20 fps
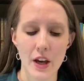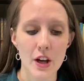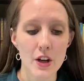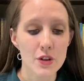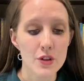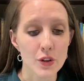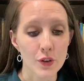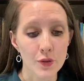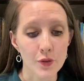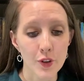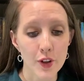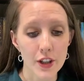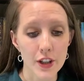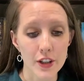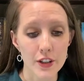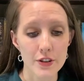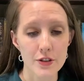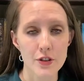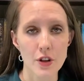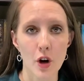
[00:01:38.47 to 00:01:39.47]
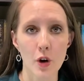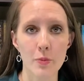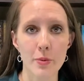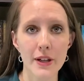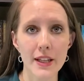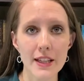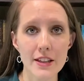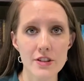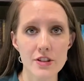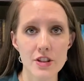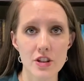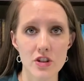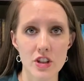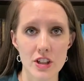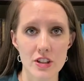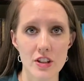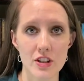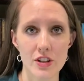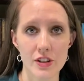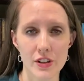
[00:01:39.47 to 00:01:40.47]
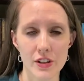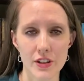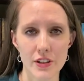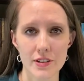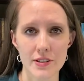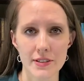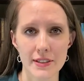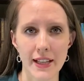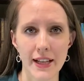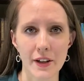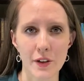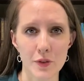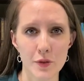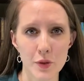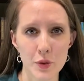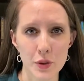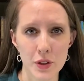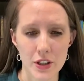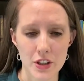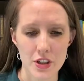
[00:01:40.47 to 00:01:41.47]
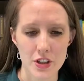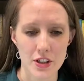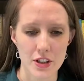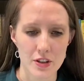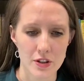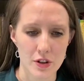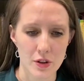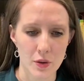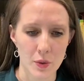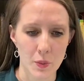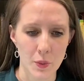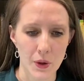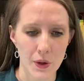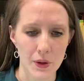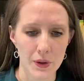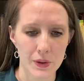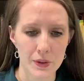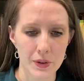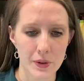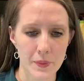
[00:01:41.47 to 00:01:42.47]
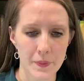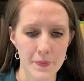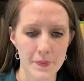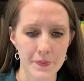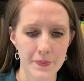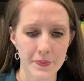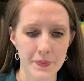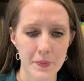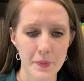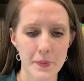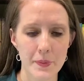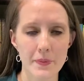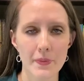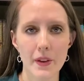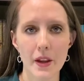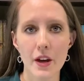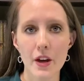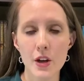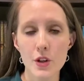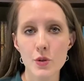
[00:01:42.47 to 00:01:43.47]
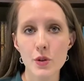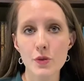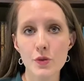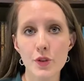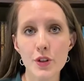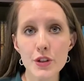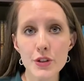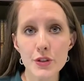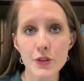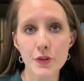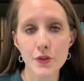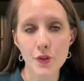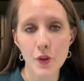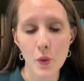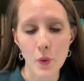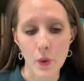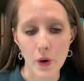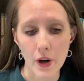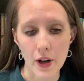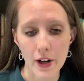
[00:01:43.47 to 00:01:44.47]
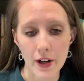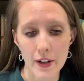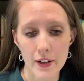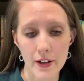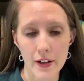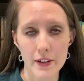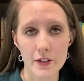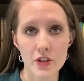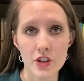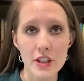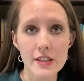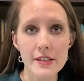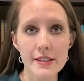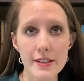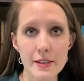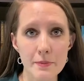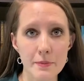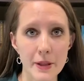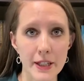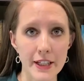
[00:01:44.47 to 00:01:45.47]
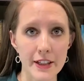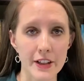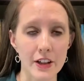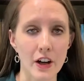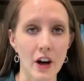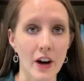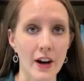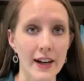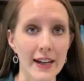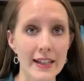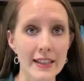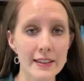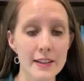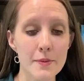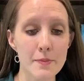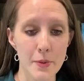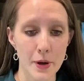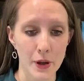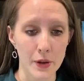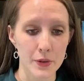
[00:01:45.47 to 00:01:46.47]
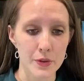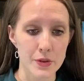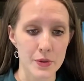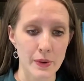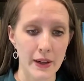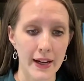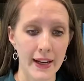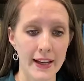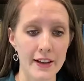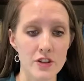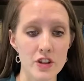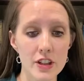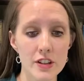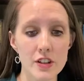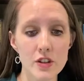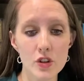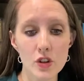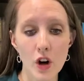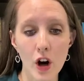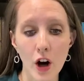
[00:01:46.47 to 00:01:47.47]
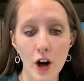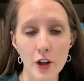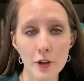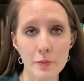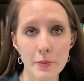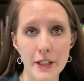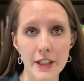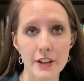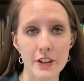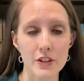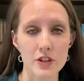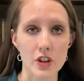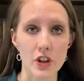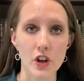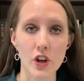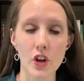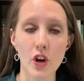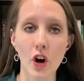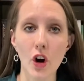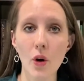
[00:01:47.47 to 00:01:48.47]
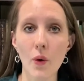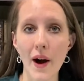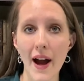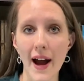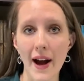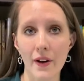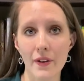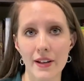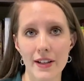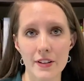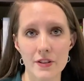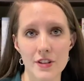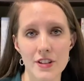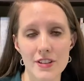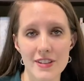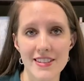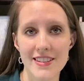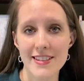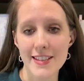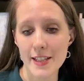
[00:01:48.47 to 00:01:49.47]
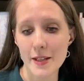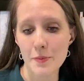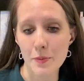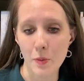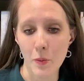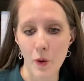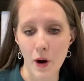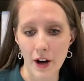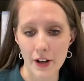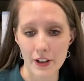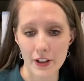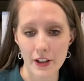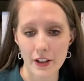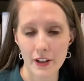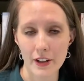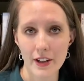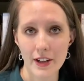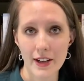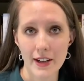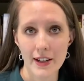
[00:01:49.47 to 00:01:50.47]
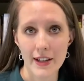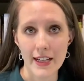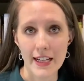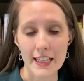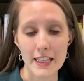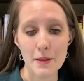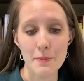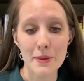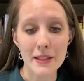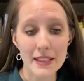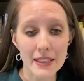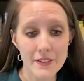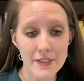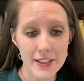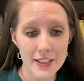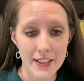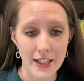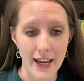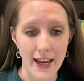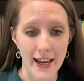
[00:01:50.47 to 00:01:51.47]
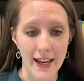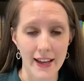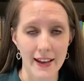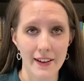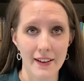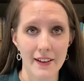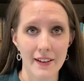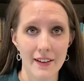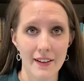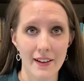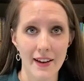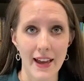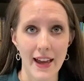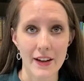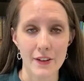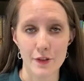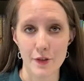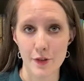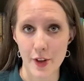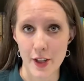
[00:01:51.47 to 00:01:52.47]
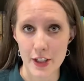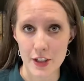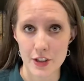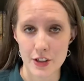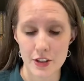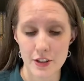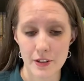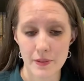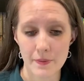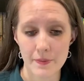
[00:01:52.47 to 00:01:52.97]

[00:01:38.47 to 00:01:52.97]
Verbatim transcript: So first, obedience to Jesus looks like foolishness to the world. So in verse 4, Jesus and Peter are in the boats, right? And Jesus called Peter to go out into deep water in the middle of the day and fish.